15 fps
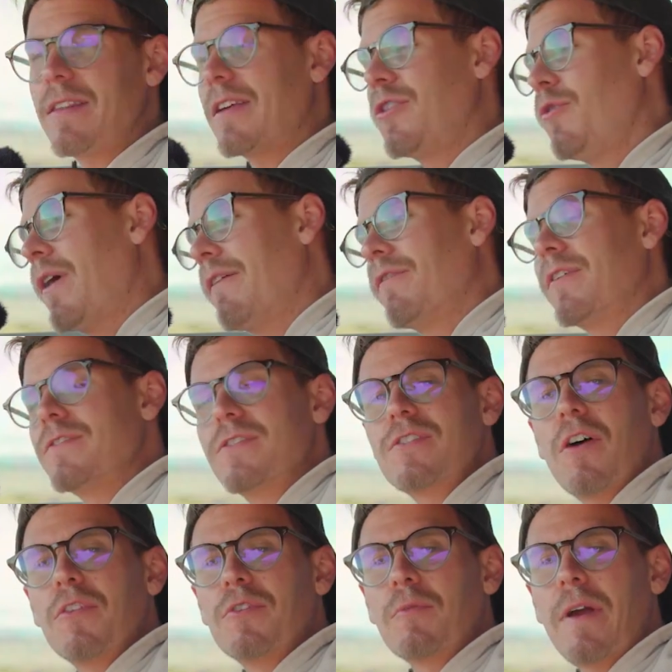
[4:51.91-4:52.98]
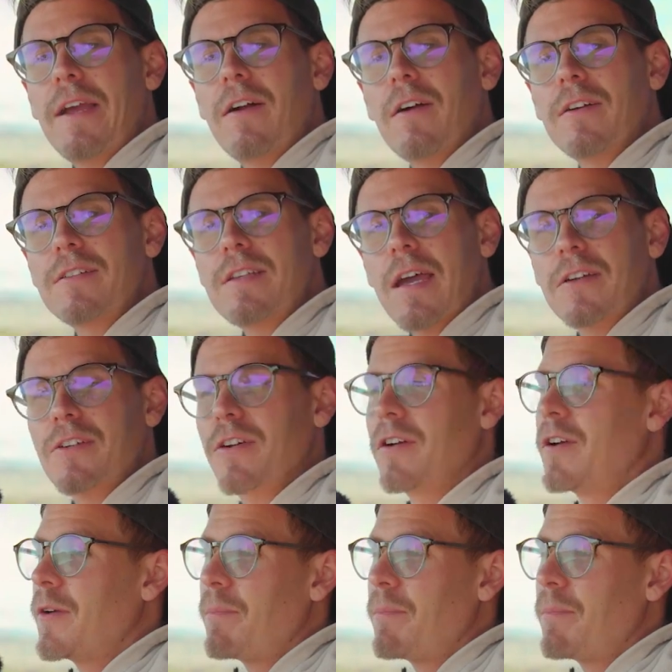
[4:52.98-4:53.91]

that whoever installed the radar detector